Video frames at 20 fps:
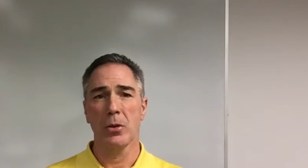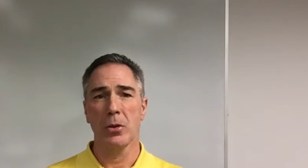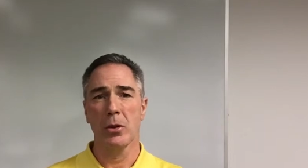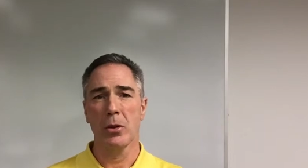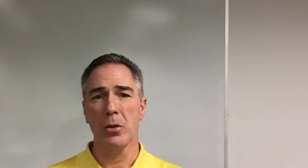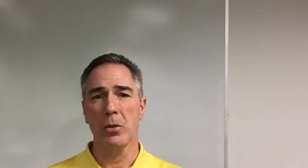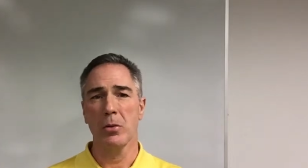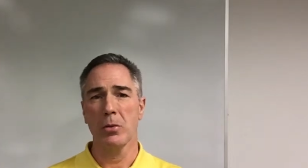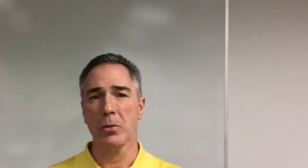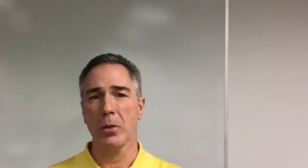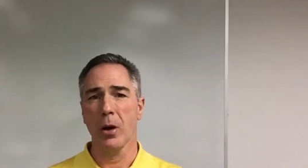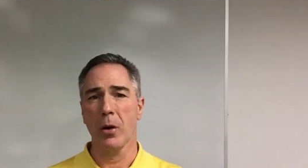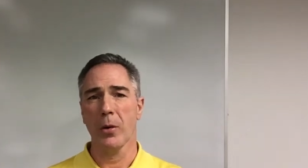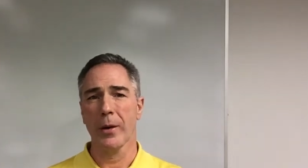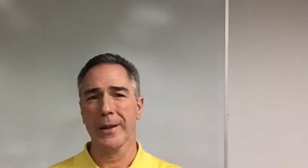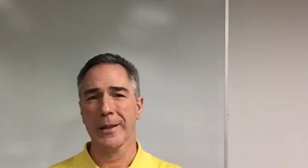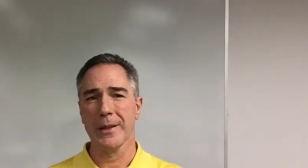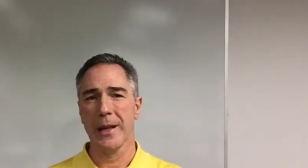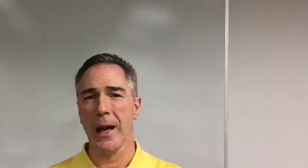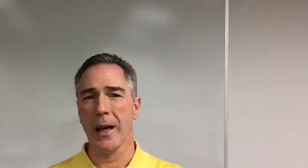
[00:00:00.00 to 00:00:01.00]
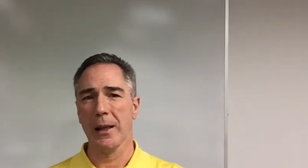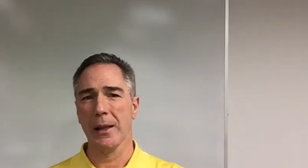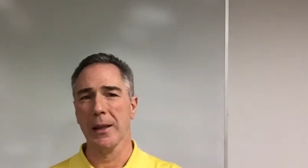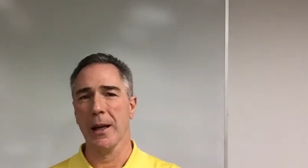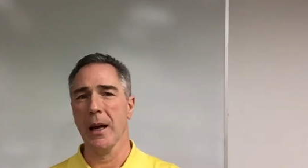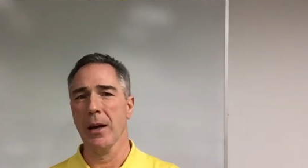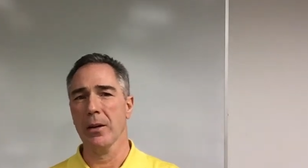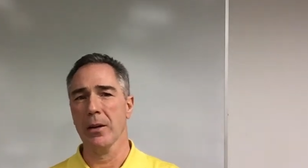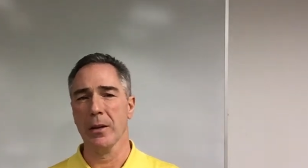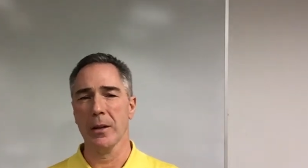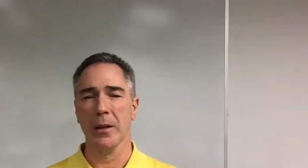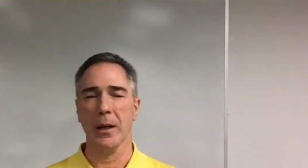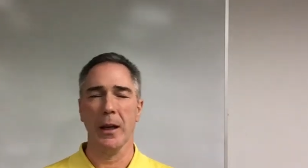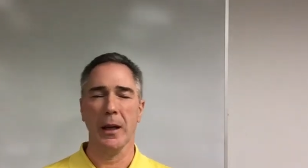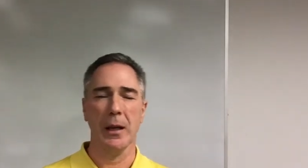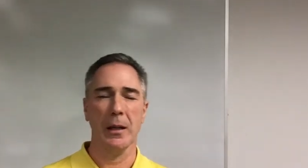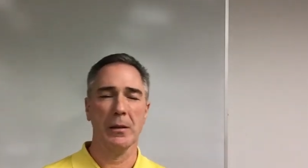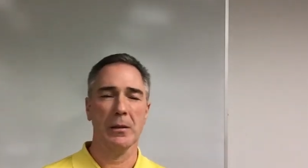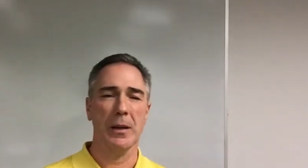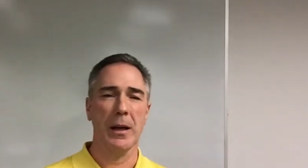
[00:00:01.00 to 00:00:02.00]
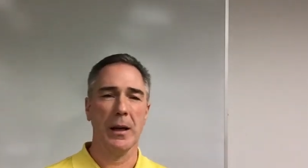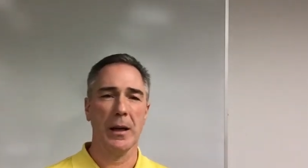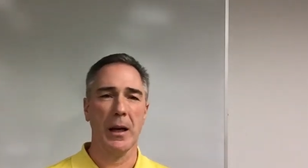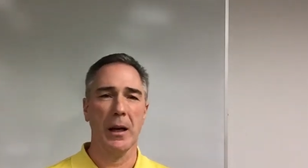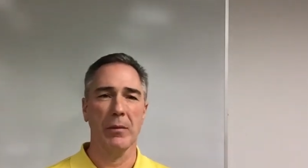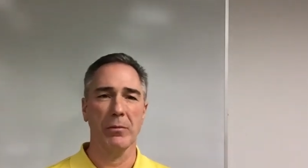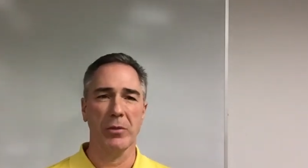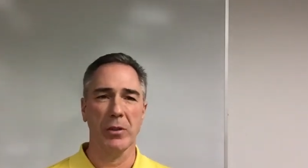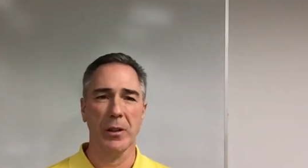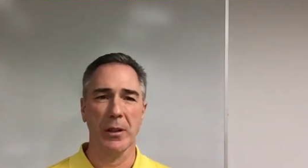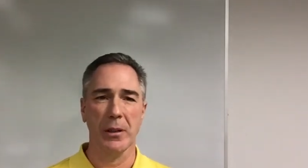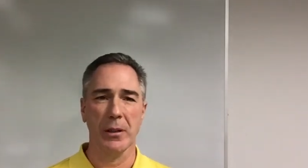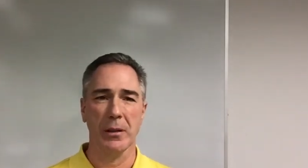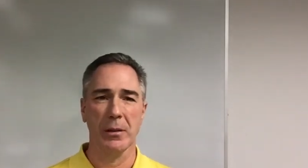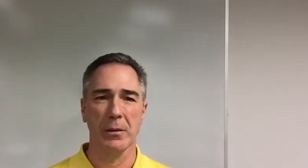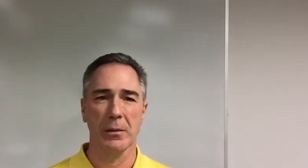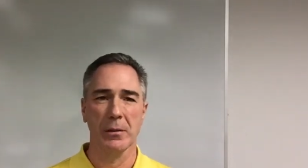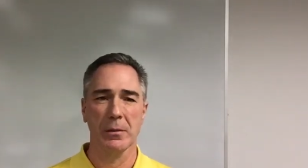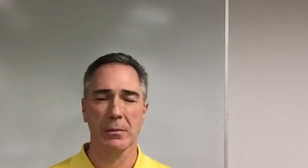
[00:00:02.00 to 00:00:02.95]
Do you know exactly how you're going to handle that conflict?